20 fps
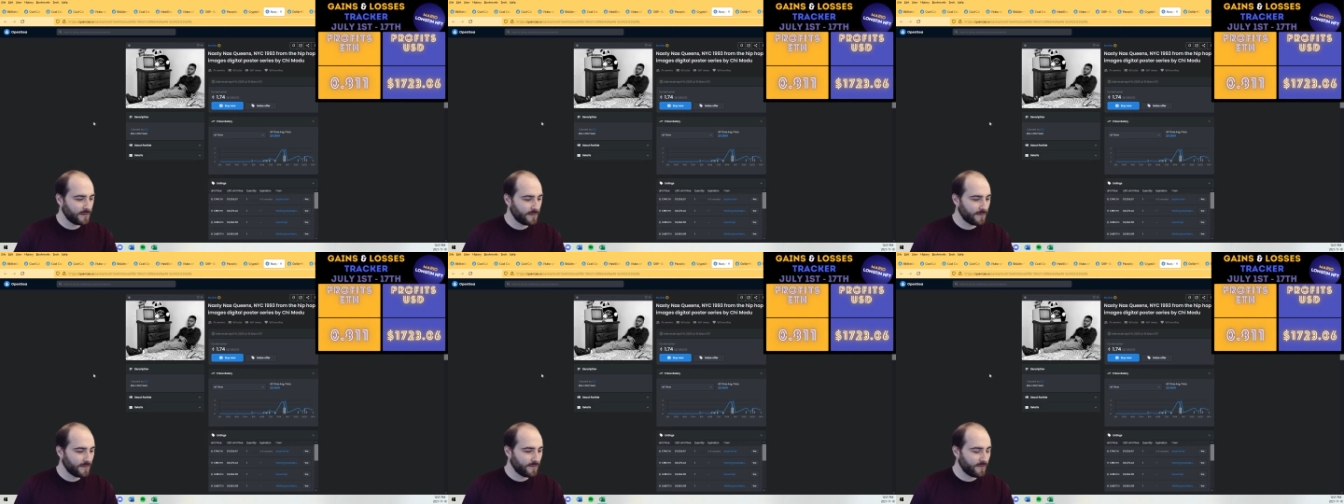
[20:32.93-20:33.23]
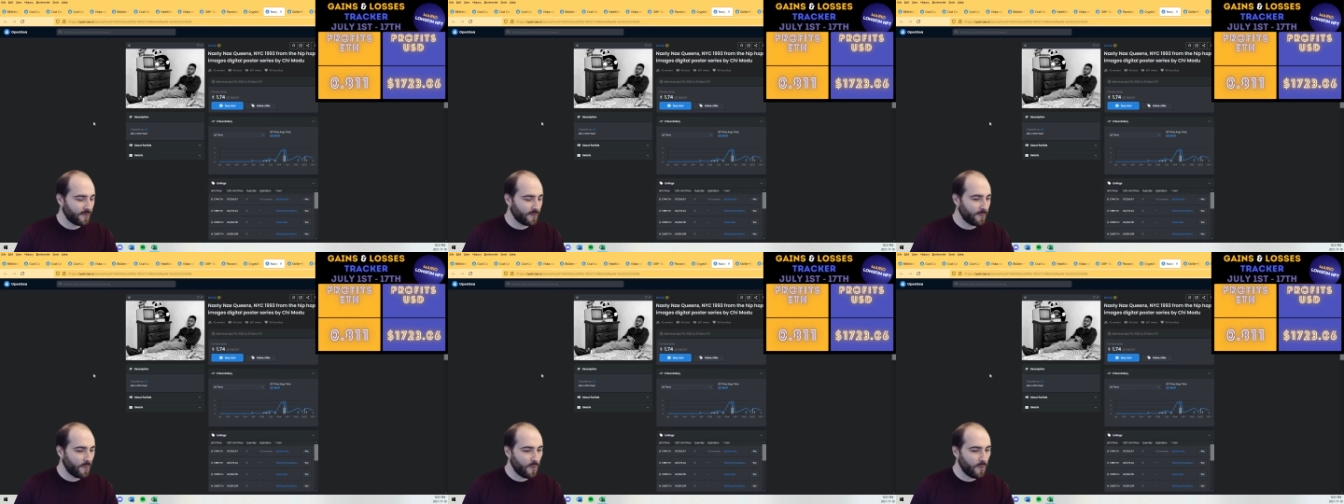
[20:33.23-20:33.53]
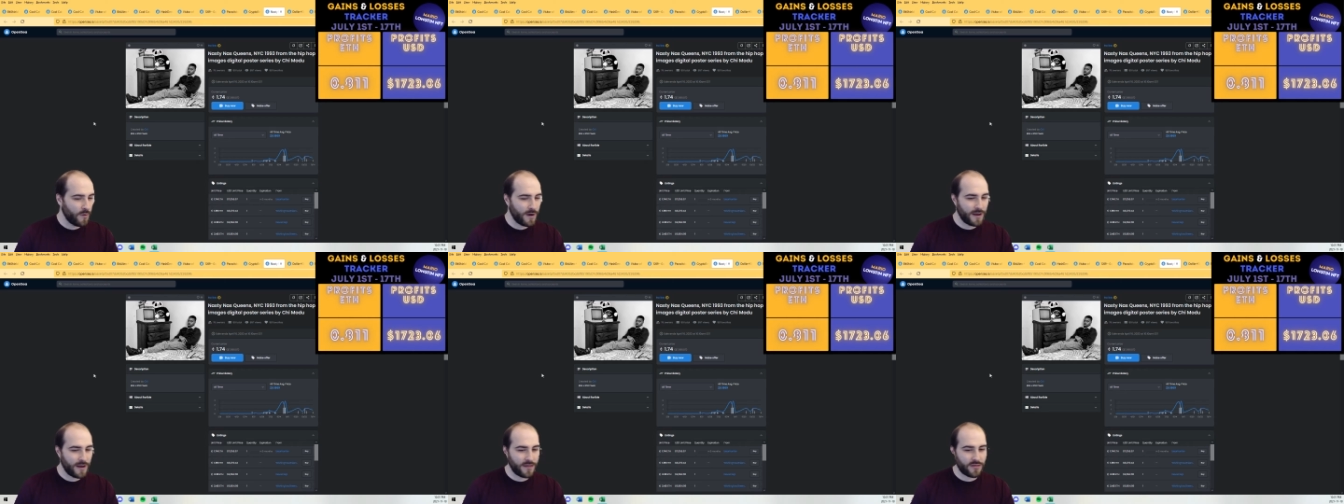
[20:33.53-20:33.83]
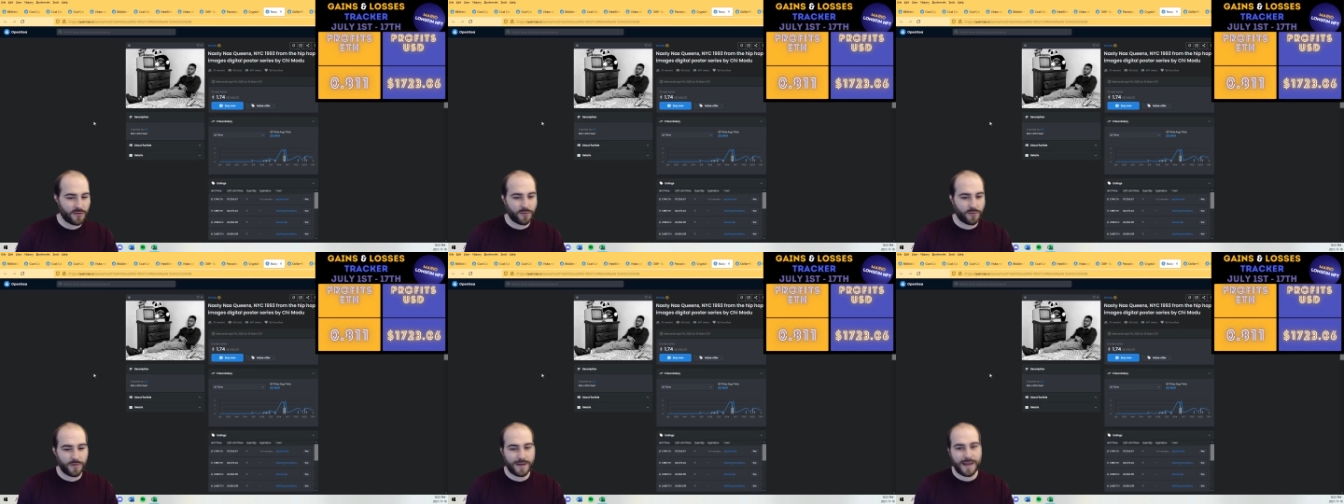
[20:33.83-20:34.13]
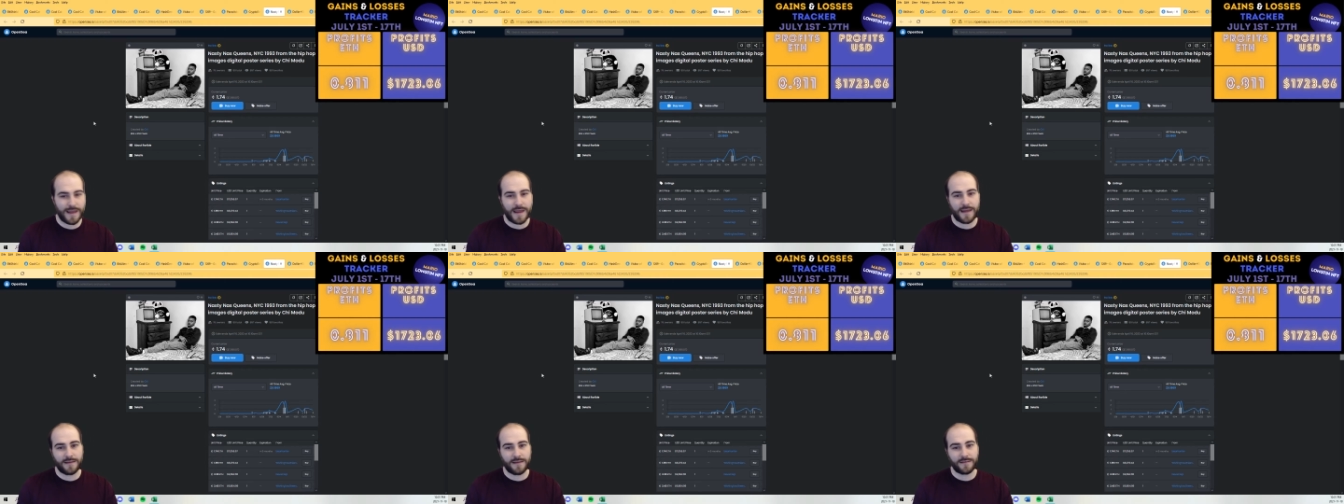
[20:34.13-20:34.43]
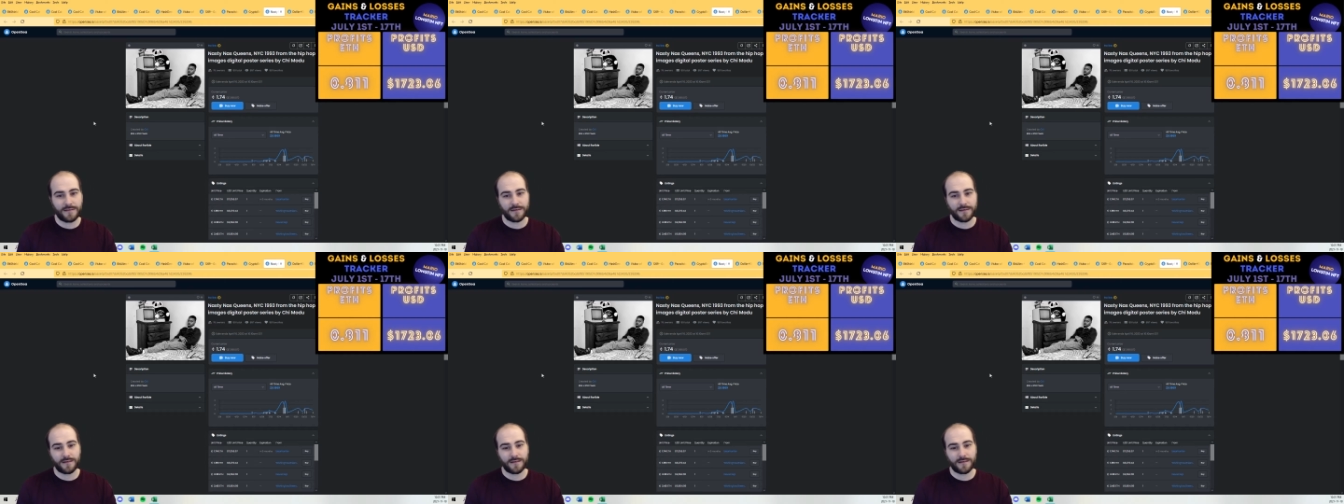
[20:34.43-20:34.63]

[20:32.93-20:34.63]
for 0.38.